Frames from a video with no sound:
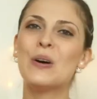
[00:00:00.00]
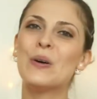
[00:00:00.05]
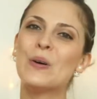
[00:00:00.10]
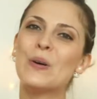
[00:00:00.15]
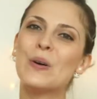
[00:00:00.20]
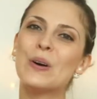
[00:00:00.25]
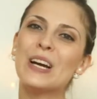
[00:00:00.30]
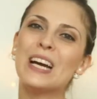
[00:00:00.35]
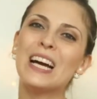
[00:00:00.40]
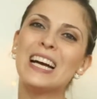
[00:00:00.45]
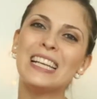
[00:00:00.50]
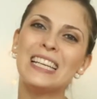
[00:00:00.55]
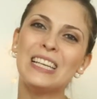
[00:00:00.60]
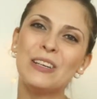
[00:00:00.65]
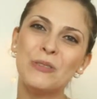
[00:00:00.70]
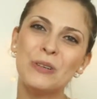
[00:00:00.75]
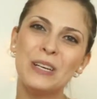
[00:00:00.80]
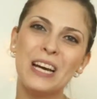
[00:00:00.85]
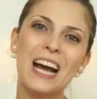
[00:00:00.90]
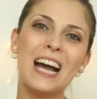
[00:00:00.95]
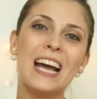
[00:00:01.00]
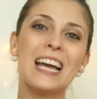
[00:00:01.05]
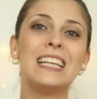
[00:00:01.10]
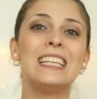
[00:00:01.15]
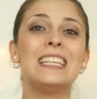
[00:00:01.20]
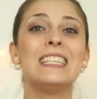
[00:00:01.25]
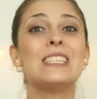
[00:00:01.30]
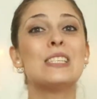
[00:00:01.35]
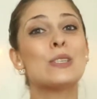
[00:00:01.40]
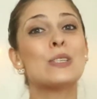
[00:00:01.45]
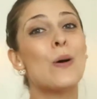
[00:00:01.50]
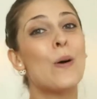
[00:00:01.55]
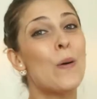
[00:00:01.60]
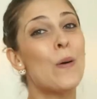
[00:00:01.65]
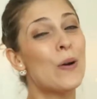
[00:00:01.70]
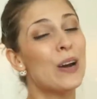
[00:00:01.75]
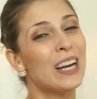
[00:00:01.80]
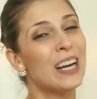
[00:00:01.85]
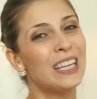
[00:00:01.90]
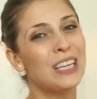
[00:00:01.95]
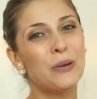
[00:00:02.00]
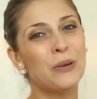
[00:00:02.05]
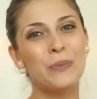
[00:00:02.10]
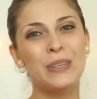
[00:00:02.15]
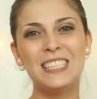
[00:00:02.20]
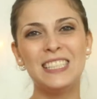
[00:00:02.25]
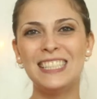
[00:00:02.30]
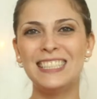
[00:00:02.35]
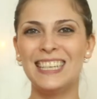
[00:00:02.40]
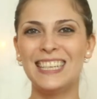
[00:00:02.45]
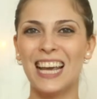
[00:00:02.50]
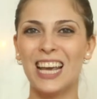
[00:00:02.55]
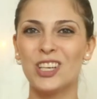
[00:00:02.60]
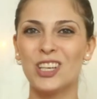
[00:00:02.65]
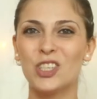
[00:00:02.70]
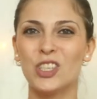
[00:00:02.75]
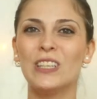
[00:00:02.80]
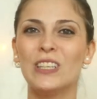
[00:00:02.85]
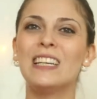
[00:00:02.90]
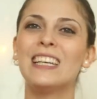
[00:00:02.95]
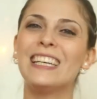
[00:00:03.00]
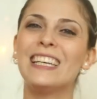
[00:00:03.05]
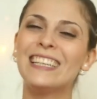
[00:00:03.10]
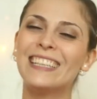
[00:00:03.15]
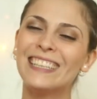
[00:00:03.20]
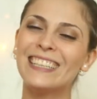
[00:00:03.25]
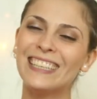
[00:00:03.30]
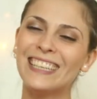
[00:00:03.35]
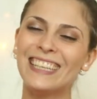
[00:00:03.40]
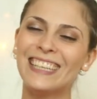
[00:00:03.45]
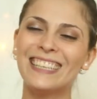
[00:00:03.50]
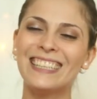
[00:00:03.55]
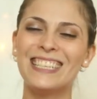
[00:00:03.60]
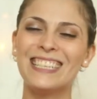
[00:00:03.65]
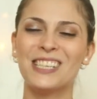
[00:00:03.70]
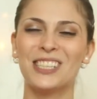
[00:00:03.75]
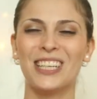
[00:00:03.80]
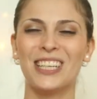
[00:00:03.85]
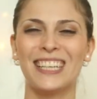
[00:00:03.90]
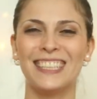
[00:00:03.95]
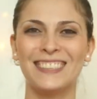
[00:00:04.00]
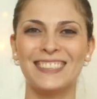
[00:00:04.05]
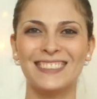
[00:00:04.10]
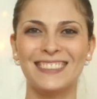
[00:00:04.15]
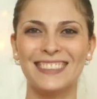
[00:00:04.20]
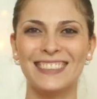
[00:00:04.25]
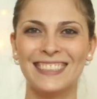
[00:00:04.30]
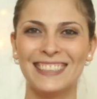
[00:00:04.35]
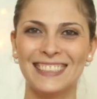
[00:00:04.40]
or a new guidance or a new meditation here in the channel.